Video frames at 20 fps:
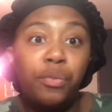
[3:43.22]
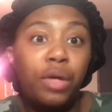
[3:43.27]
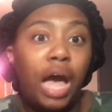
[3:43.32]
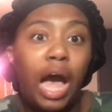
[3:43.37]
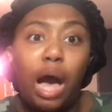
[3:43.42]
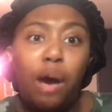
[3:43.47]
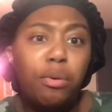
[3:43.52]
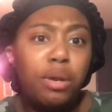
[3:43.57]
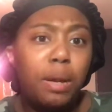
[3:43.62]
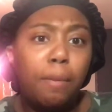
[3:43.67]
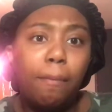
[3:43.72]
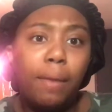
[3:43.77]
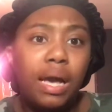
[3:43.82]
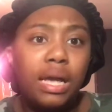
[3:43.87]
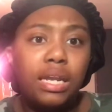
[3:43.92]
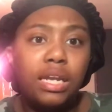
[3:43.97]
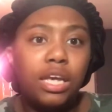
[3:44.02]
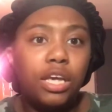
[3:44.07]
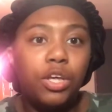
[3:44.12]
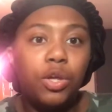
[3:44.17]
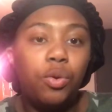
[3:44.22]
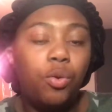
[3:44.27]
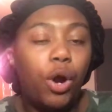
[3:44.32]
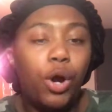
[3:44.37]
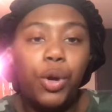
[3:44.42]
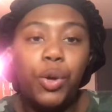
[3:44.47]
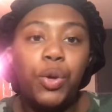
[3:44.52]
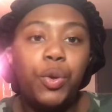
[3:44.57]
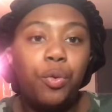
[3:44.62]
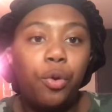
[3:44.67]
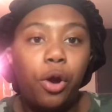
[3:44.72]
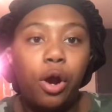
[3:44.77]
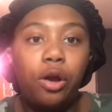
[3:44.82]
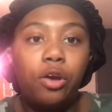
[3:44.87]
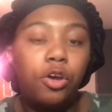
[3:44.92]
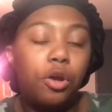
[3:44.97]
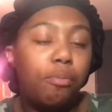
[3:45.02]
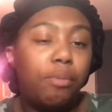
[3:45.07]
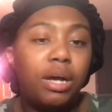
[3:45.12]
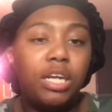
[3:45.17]
I wouldn't mind it. You are who you are.
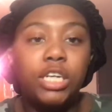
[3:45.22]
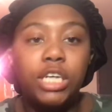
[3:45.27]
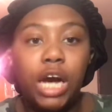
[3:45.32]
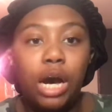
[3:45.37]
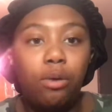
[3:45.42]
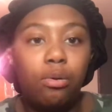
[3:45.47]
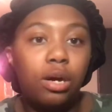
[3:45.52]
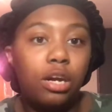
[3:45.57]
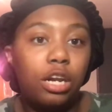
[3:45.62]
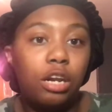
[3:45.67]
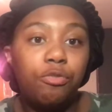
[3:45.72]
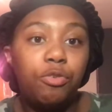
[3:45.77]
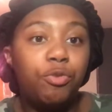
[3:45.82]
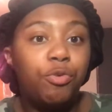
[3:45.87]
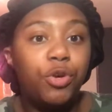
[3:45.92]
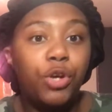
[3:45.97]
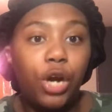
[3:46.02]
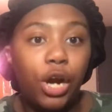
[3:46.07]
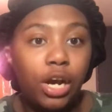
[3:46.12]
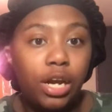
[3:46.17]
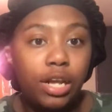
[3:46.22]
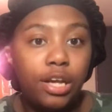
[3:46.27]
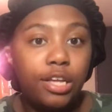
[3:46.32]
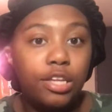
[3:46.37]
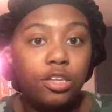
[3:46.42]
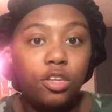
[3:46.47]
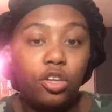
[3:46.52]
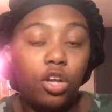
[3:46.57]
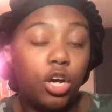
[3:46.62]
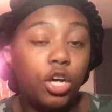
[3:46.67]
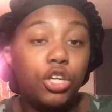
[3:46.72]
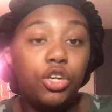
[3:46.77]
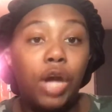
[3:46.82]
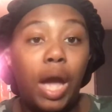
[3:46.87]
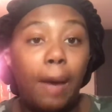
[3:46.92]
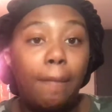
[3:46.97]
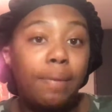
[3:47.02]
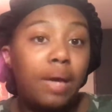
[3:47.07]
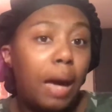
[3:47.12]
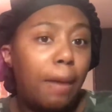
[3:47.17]
You're my child. I'm gonna love you regardless. As long as you're
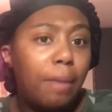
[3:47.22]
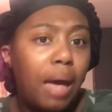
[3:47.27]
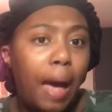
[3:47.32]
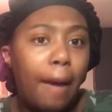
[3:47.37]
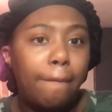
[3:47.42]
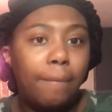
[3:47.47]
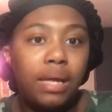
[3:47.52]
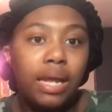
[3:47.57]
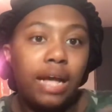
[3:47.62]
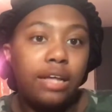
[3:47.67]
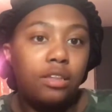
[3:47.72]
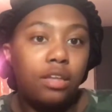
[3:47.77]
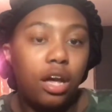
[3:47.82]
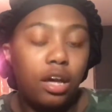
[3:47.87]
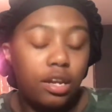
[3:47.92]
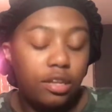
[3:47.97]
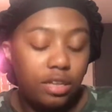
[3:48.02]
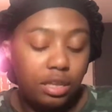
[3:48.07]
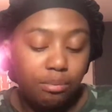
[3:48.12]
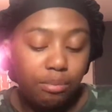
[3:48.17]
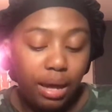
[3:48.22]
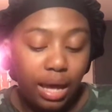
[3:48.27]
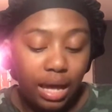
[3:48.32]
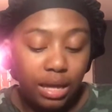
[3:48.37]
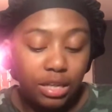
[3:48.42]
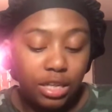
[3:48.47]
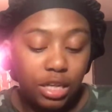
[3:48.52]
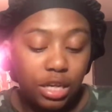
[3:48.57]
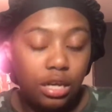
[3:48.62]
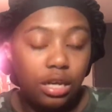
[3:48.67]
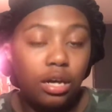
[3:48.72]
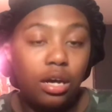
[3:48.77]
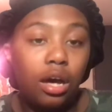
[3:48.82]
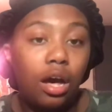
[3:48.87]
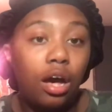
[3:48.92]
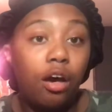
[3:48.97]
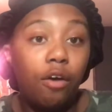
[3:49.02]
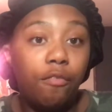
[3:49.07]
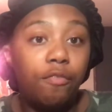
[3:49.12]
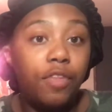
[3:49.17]
happy, I'm happy. That's honestly my idea
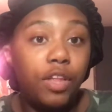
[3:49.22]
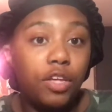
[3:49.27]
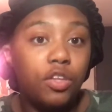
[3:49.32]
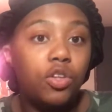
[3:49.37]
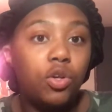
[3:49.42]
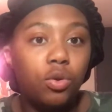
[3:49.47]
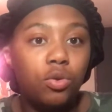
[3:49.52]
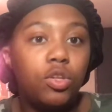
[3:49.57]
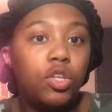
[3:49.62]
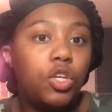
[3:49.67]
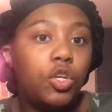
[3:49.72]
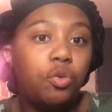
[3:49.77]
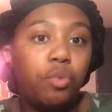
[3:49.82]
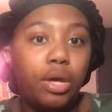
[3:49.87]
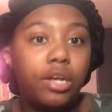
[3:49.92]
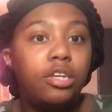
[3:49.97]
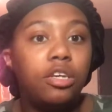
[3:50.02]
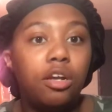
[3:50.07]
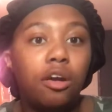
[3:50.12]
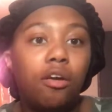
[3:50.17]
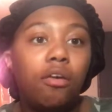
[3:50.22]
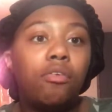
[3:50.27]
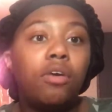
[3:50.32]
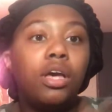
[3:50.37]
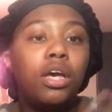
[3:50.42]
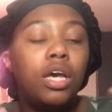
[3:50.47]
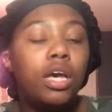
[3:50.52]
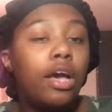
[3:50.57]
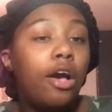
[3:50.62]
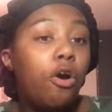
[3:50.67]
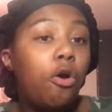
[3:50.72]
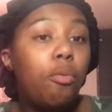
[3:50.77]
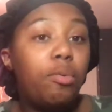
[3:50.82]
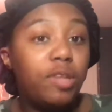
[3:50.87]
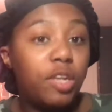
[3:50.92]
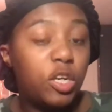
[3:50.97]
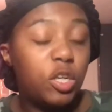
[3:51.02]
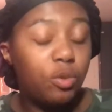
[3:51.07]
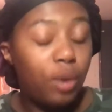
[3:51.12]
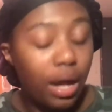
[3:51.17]
of this whole situation of
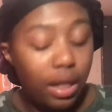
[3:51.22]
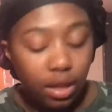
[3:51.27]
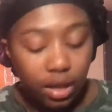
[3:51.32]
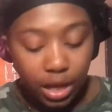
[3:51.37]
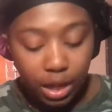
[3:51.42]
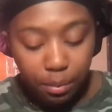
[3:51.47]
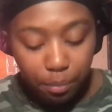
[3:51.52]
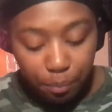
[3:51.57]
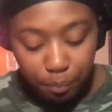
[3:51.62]
homosexuality.